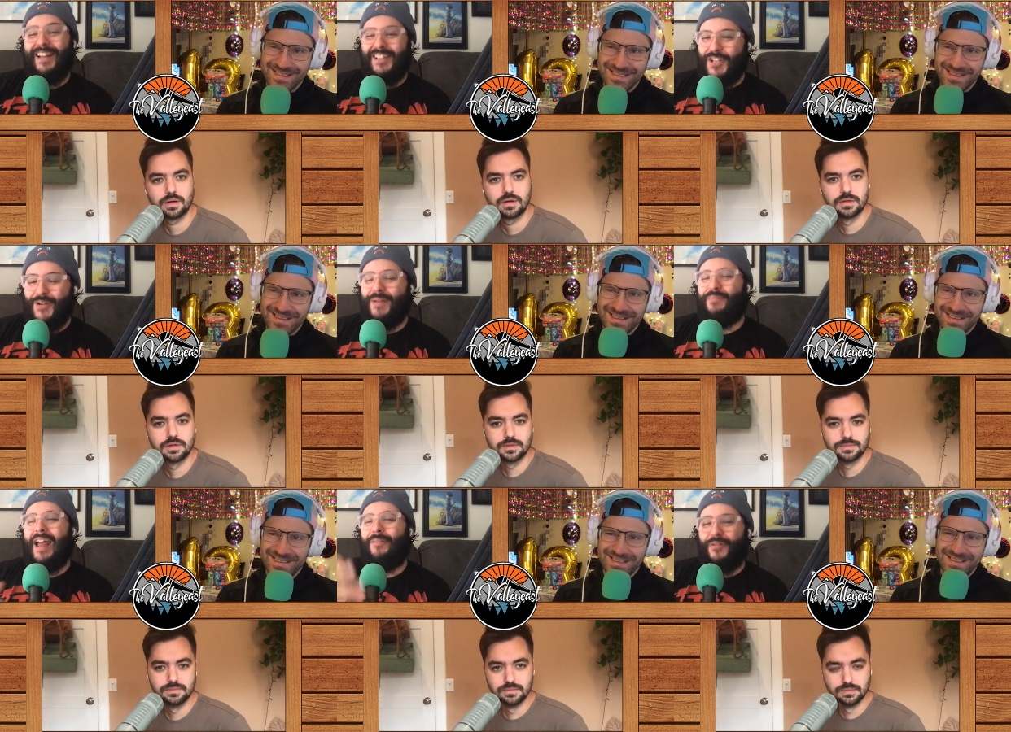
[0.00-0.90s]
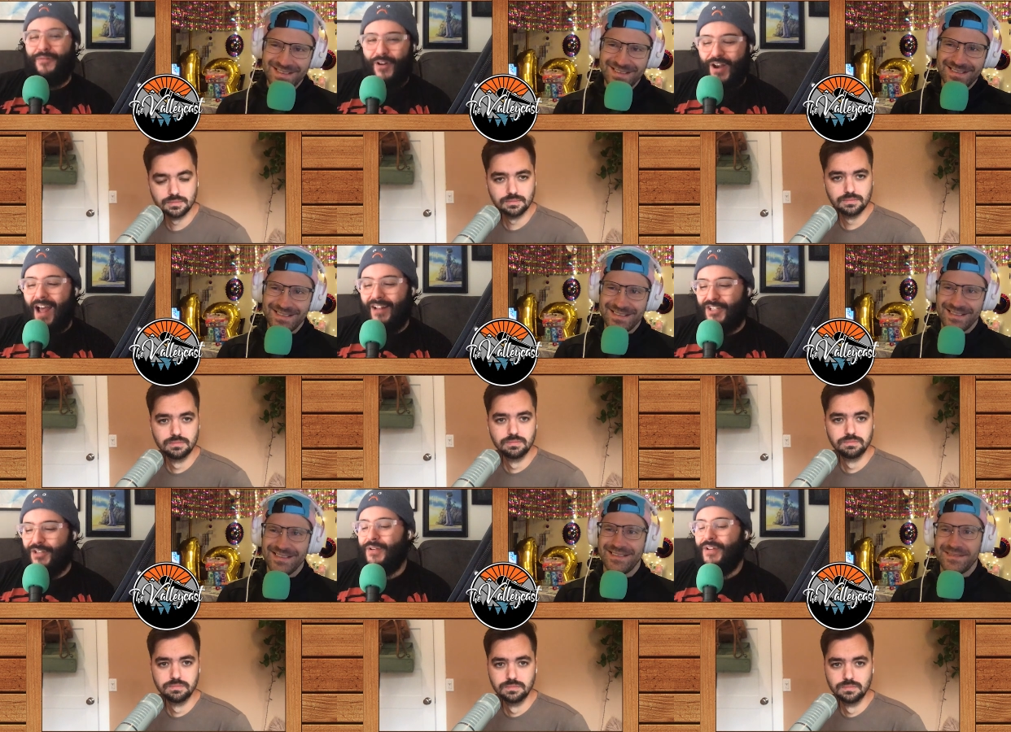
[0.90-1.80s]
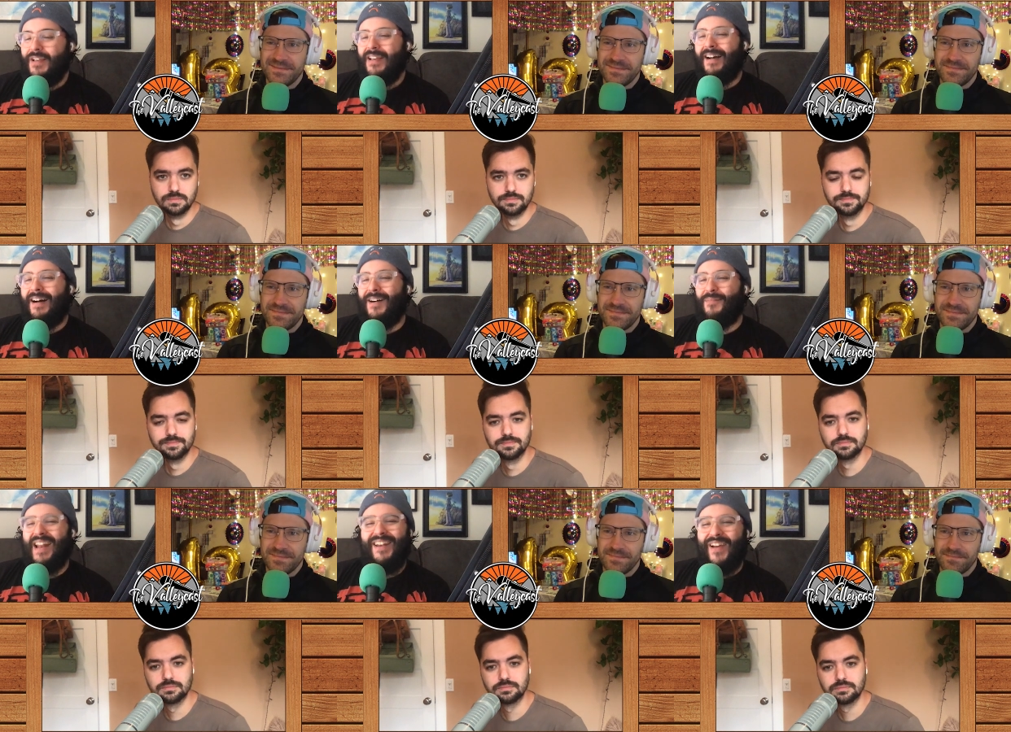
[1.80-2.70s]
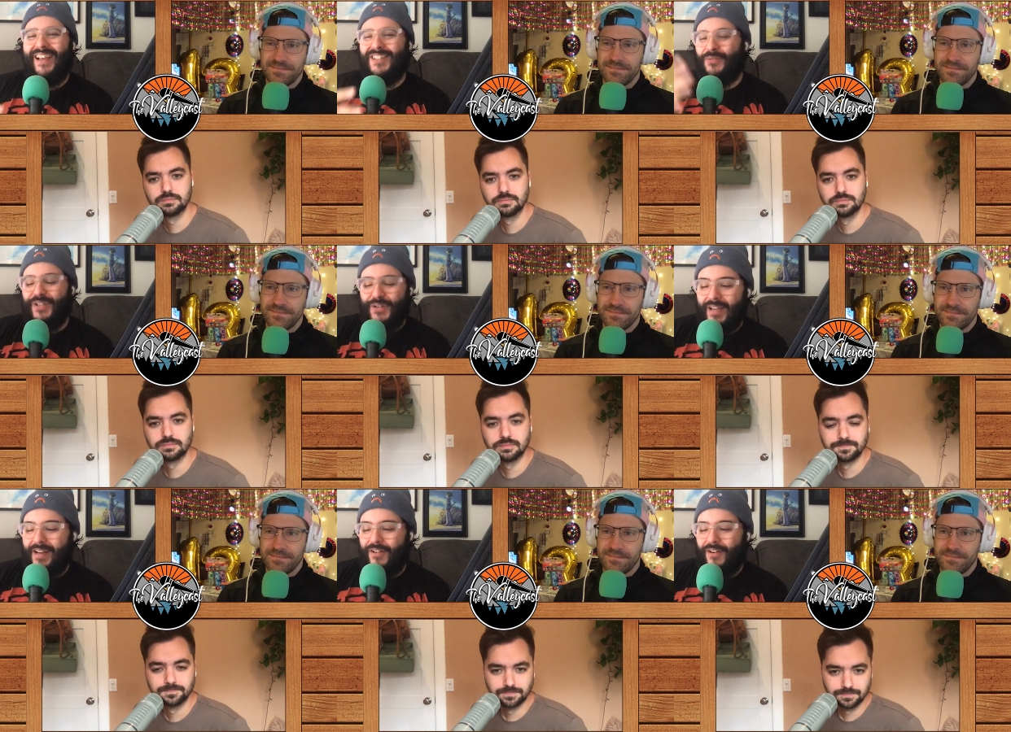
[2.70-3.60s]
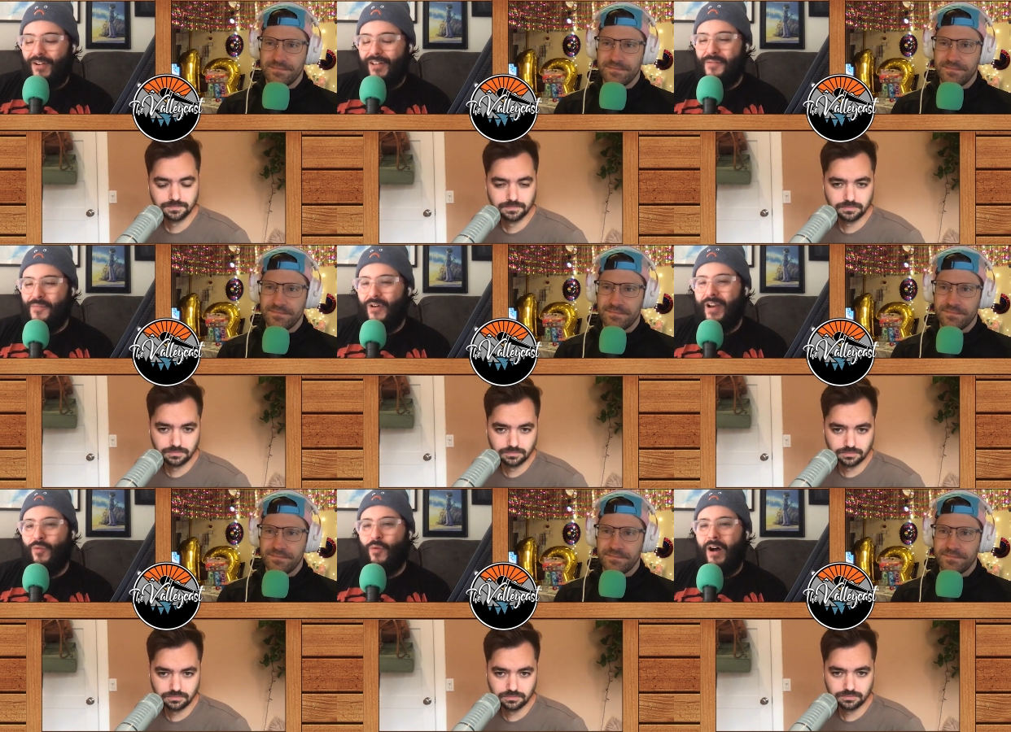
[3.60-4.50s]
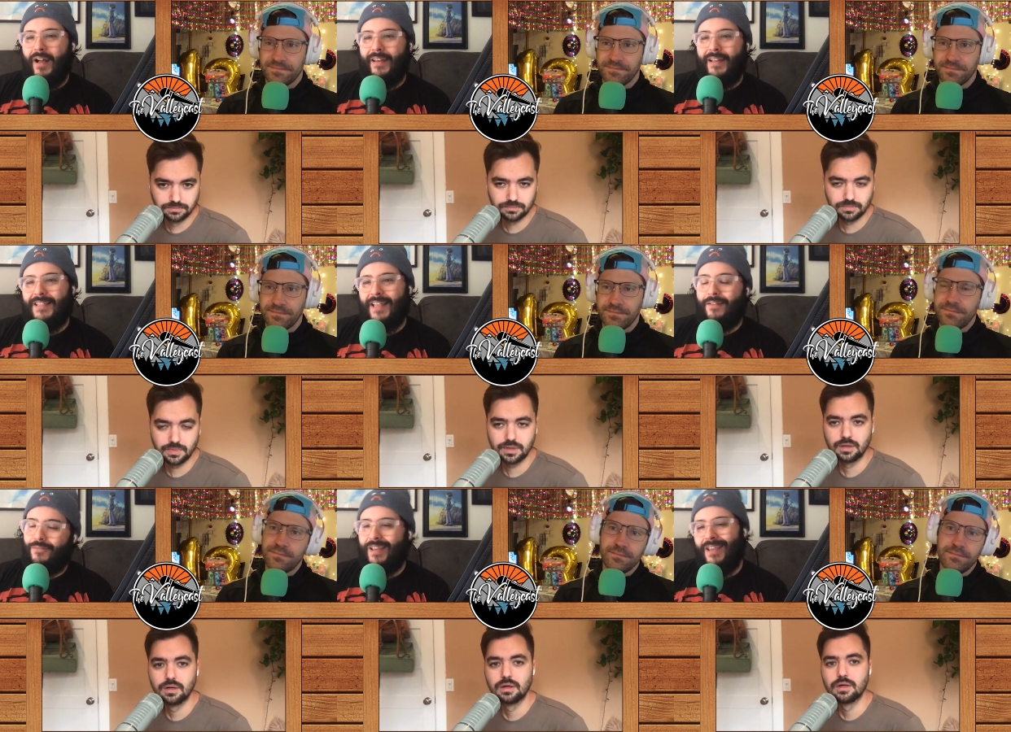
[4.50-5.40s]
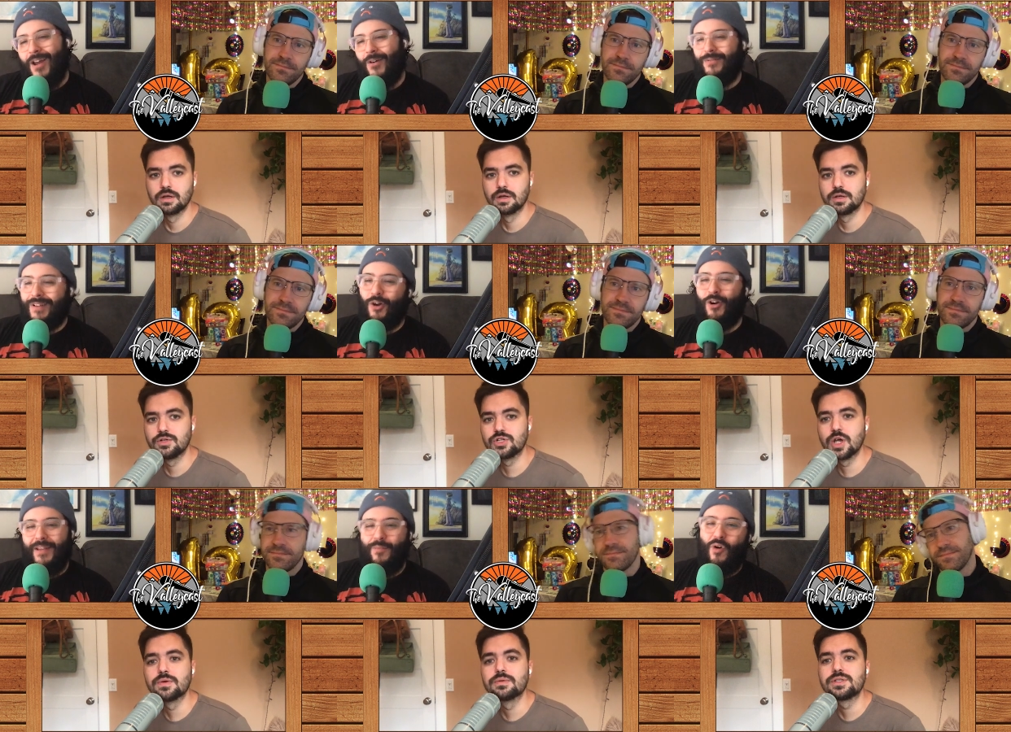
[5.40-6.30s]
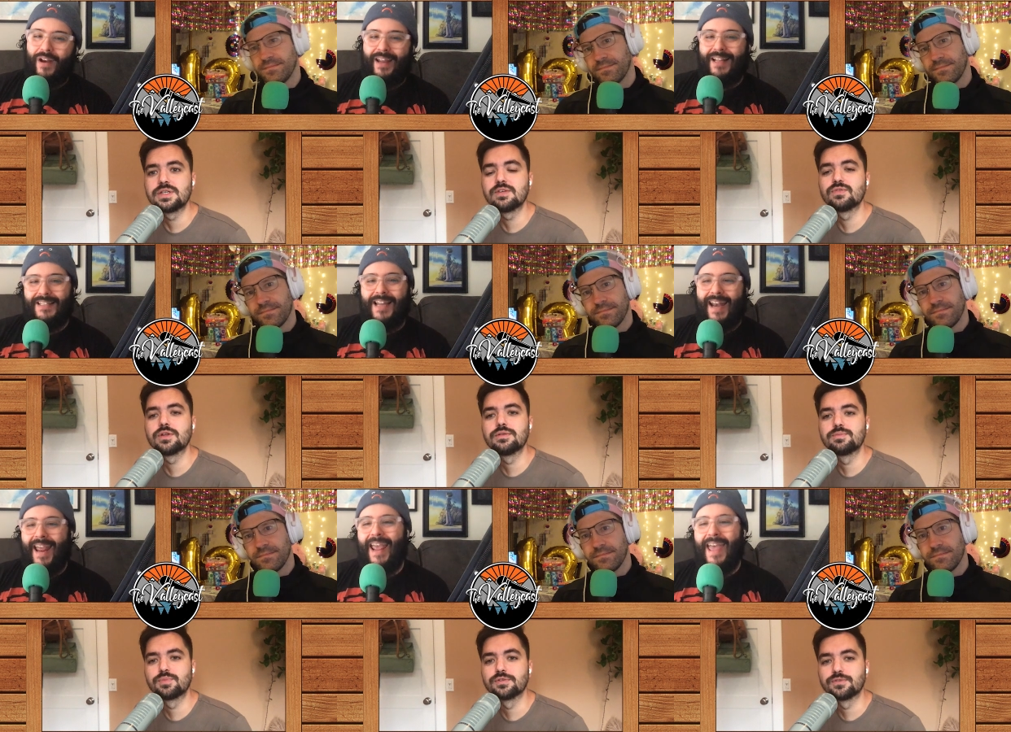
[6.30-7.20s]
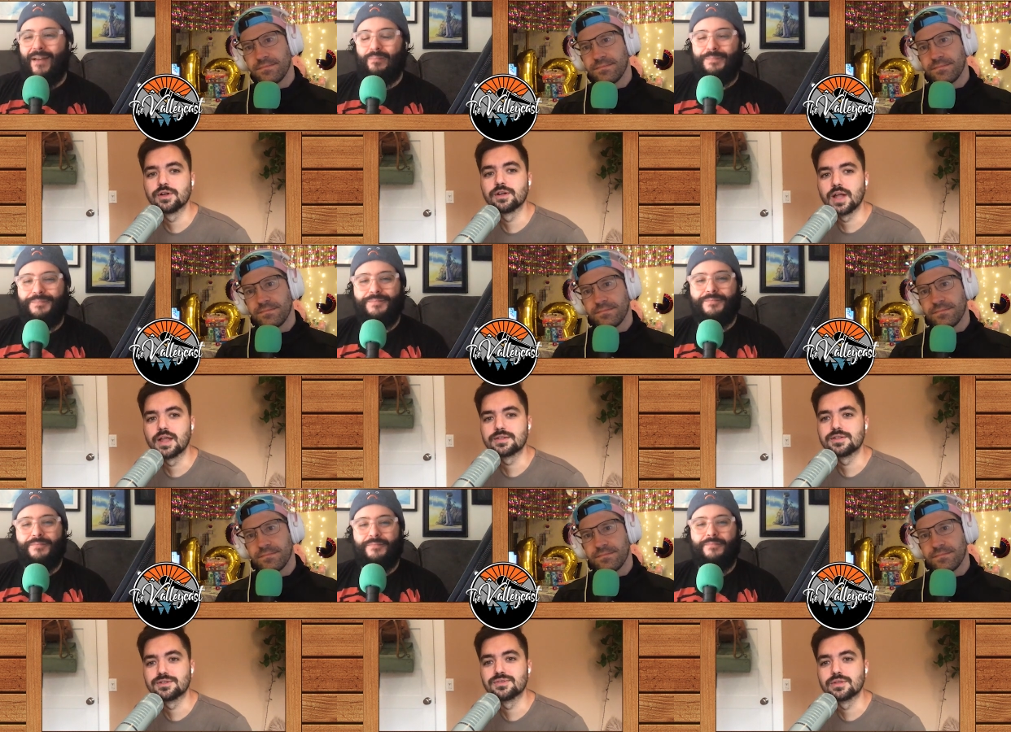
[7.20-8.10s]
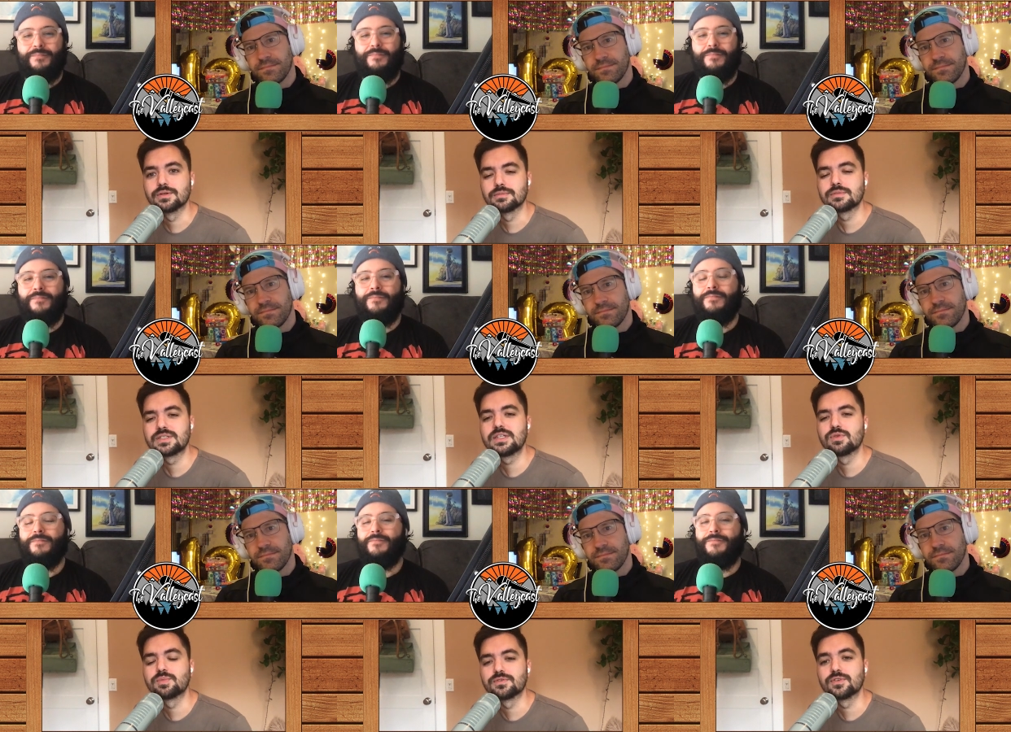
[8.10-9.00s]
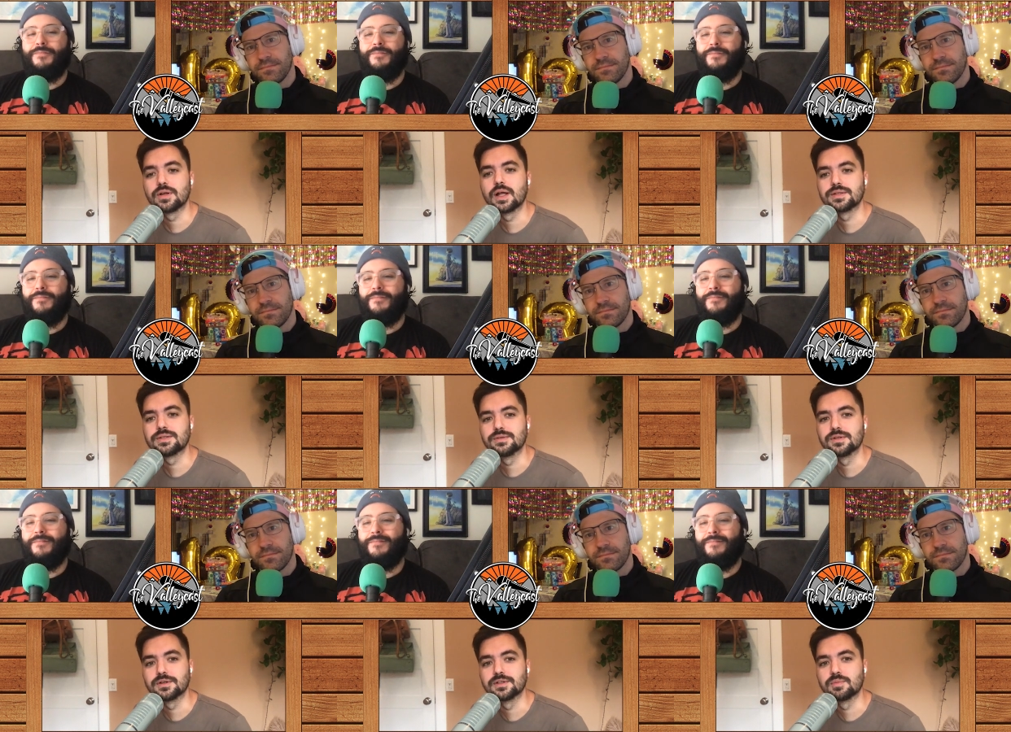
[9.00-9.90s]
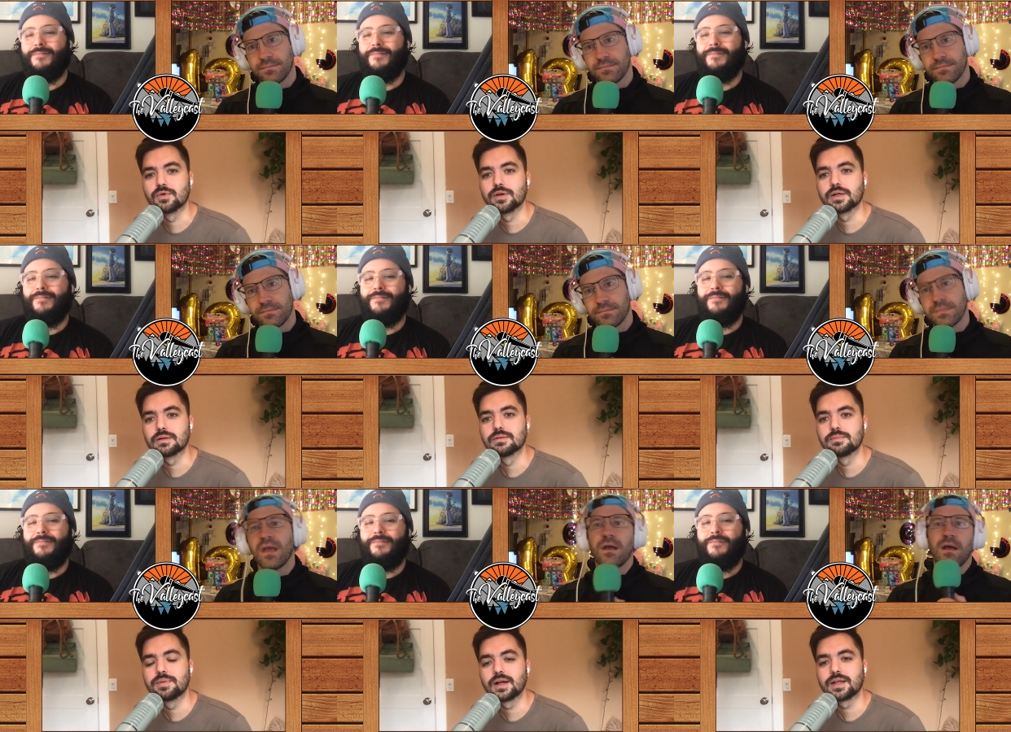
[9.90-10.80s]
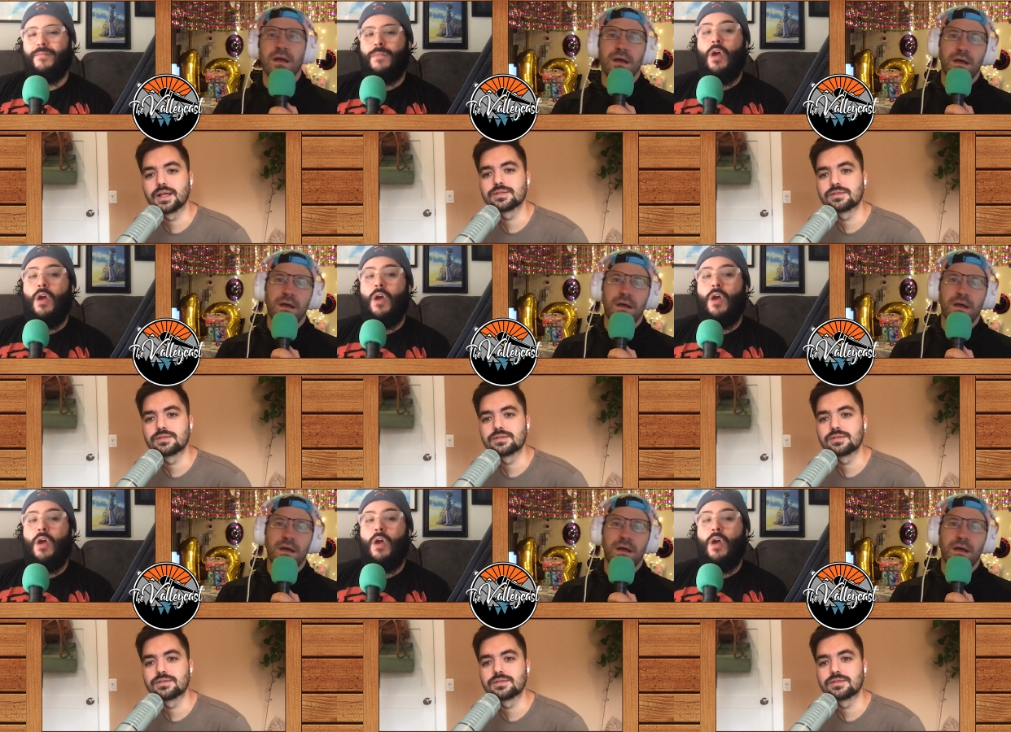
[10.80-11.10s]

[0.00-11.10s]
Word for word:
Speaker 1: got to do it, but I'd prefer not to. But anyway, so we're doing another early morning one. It's like, well, you know,
Speaker 2: early morning, it's 9 a.m. Steve would prefer not to do the early morning podcast.